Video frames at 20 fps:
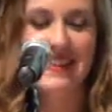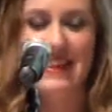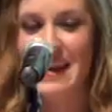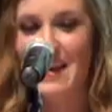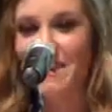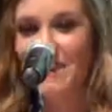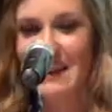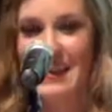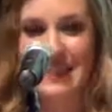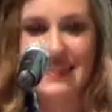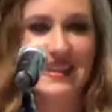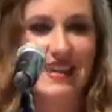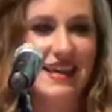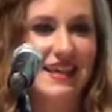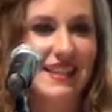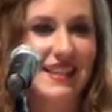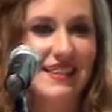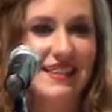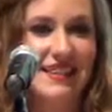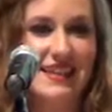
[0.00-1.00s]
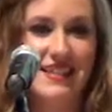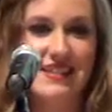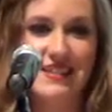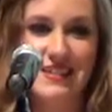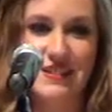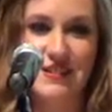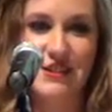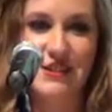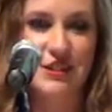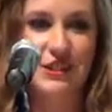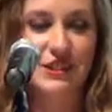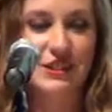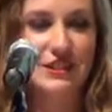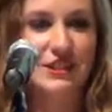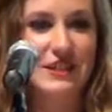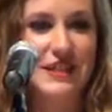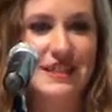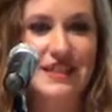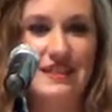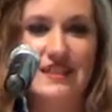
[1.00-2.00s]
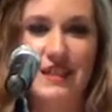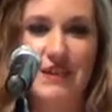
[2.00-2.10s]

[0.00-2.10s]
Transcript: everything that this church has